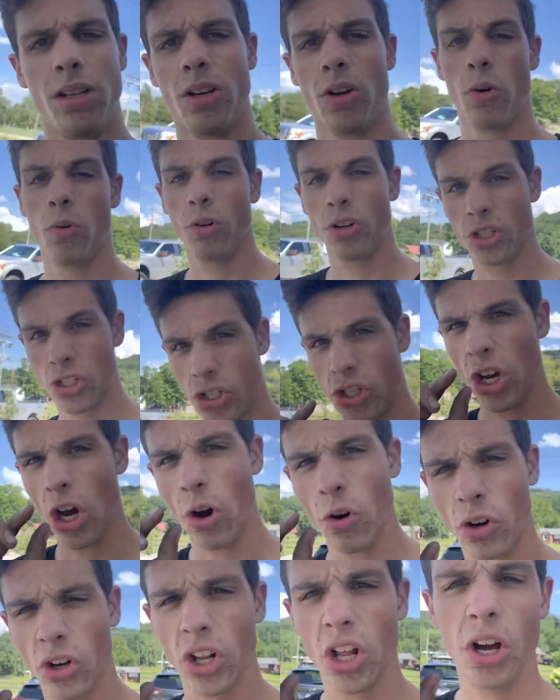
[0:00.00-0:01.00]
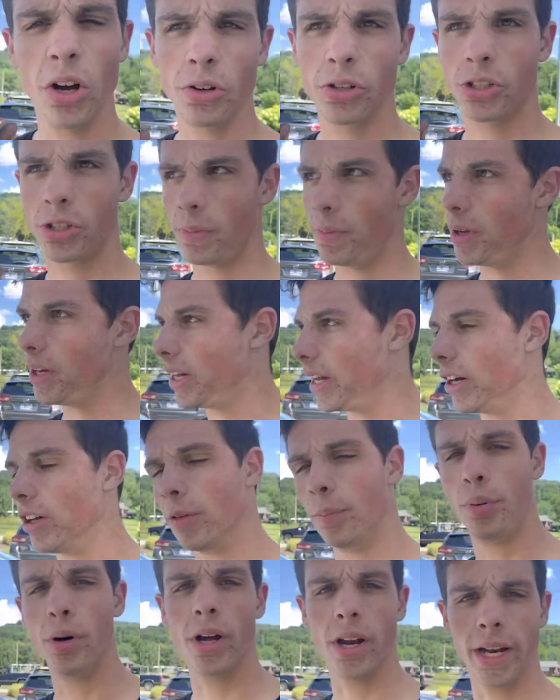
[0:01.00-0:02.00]
we're so close to being able to
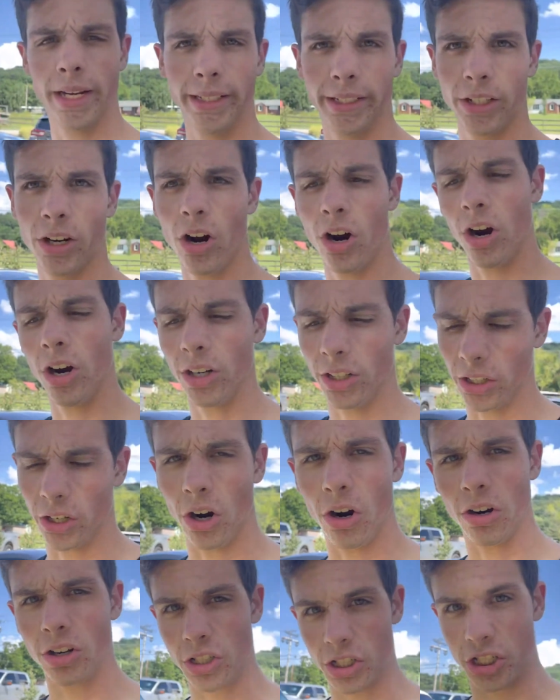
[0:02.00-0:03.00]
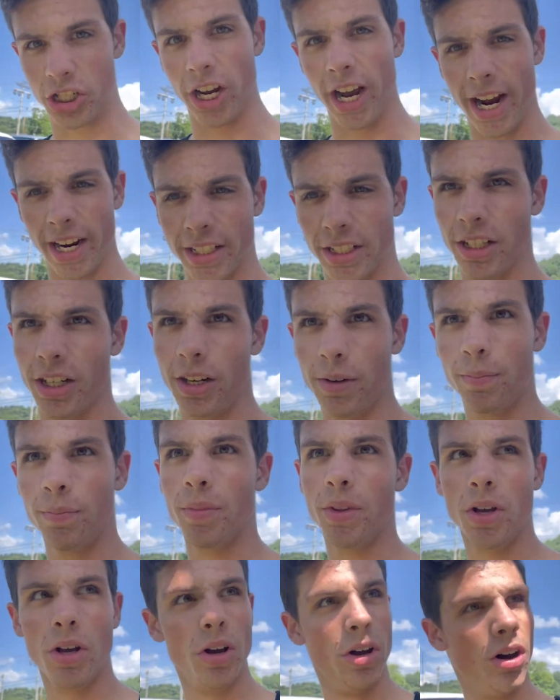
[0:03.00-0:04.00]
put it in the car. The car is jacked up
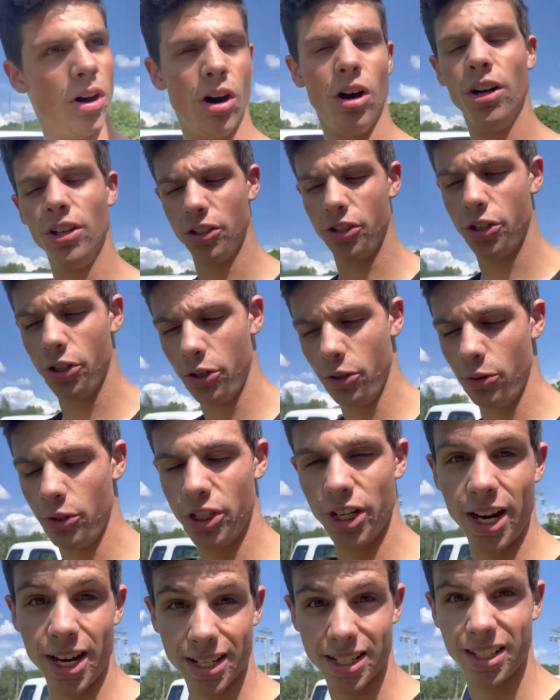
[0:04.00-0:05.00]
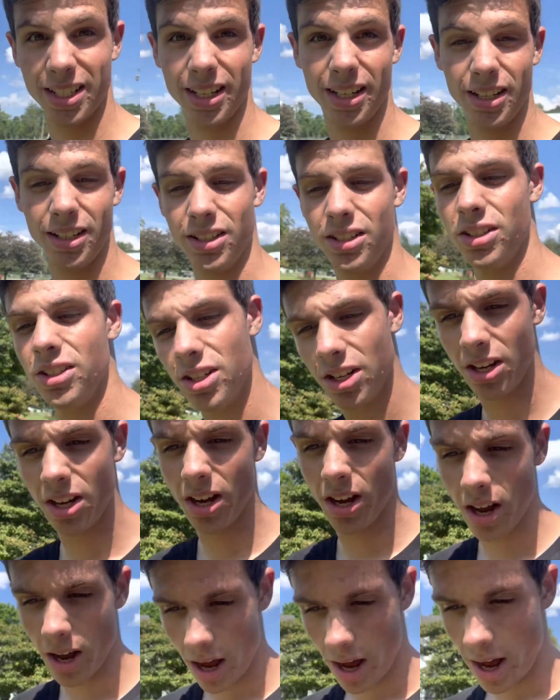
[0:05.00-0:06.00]
on 2 jack stands.
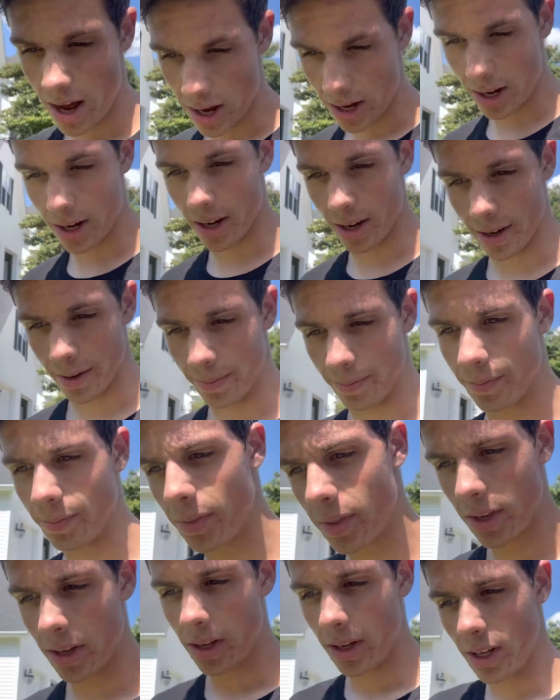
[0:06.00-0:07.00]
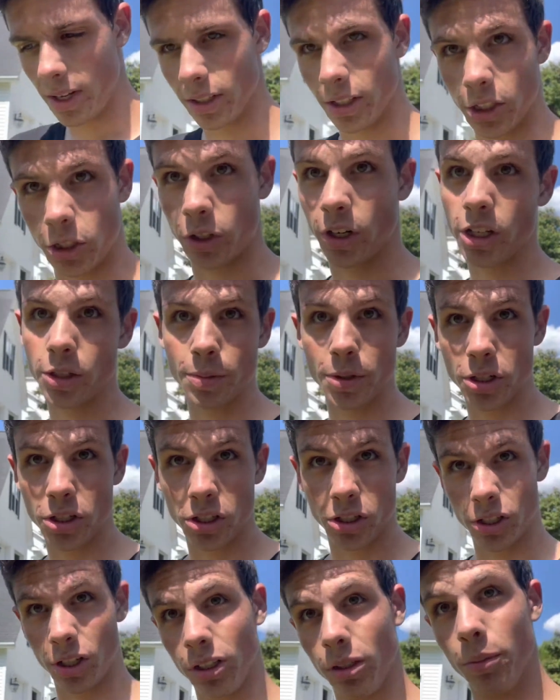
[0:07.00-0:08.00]
The transmission's
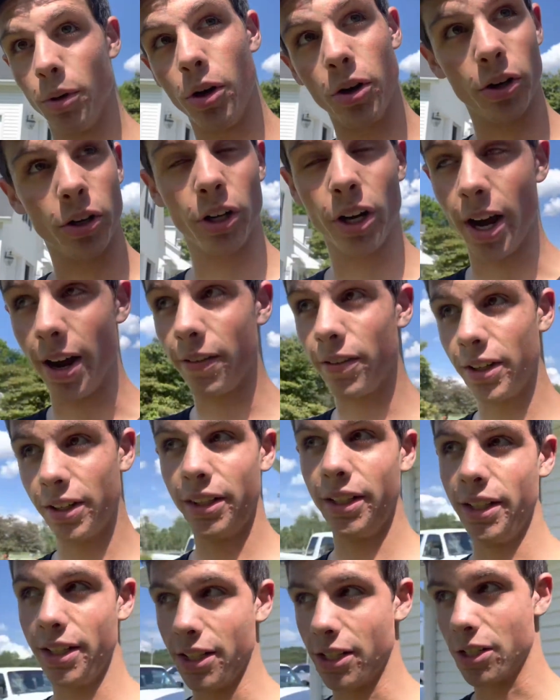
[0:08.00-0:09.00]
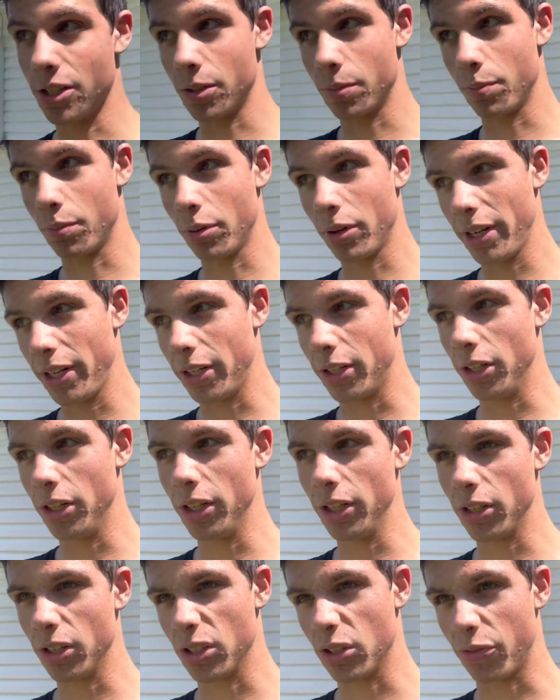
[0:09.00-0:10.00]
on the motor. Everything is pretty good.
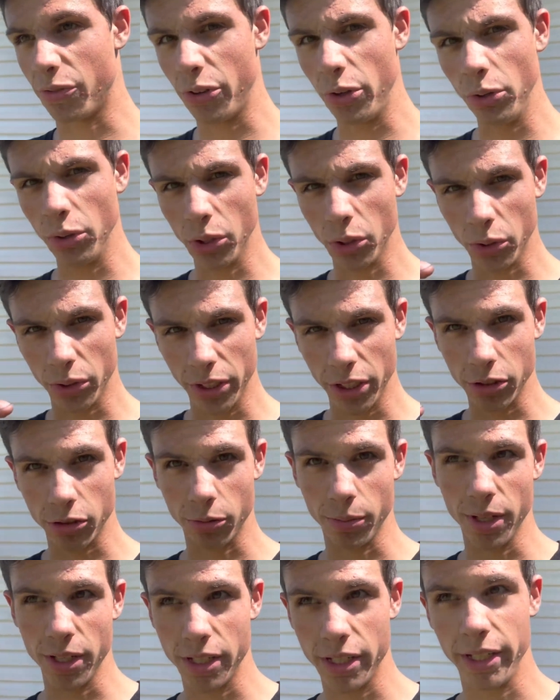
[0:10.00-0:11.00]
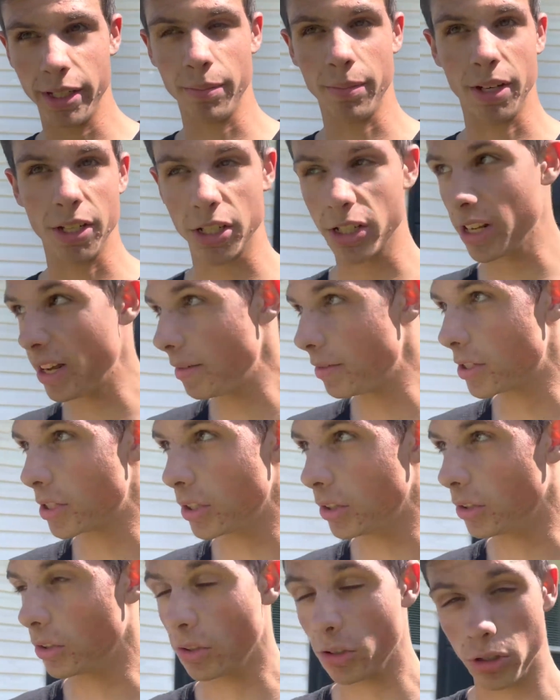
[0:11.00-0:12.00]
There's a few little things we're missing. My slave
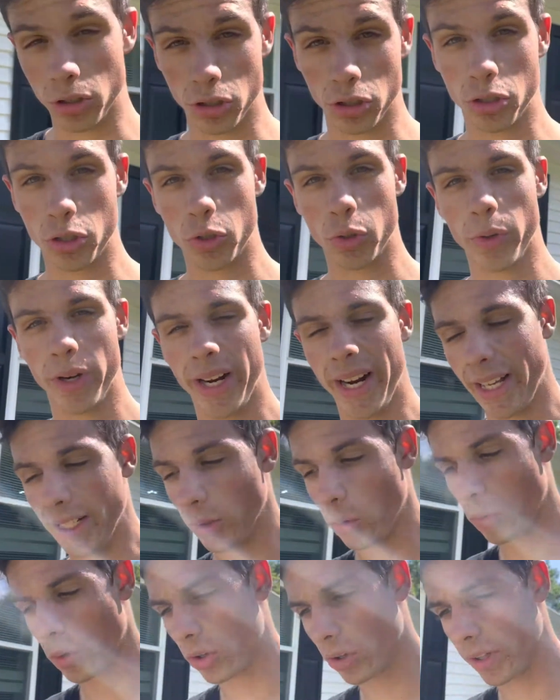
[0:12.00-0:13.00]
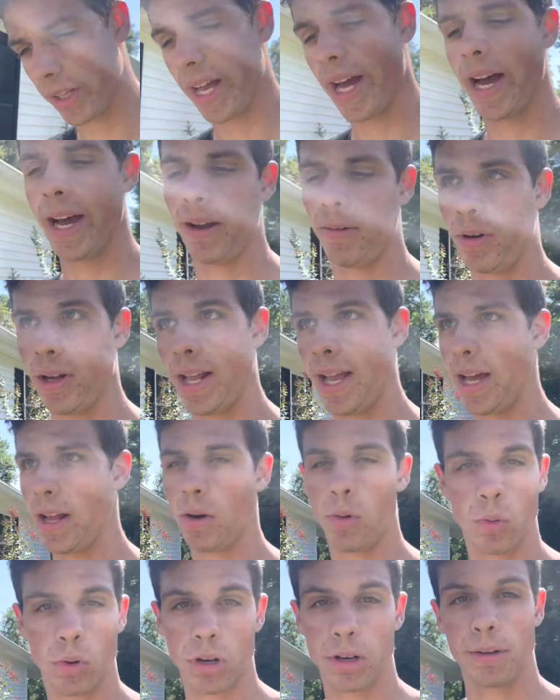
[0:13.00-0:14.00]
cylinder's destroyed. I had to order that. Went ahead and
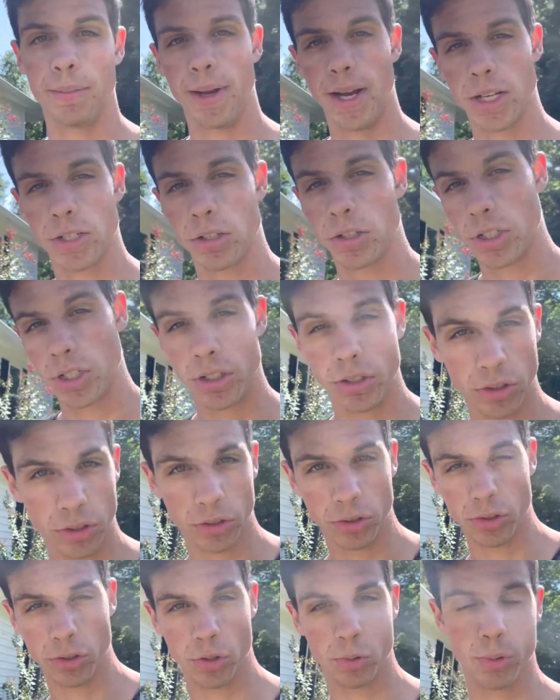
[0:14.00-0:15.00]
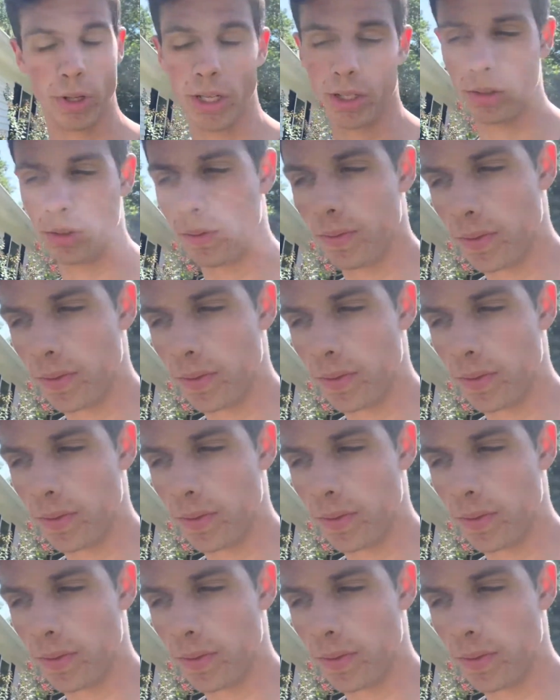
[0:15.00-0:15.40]
ordered a master cylinder as well.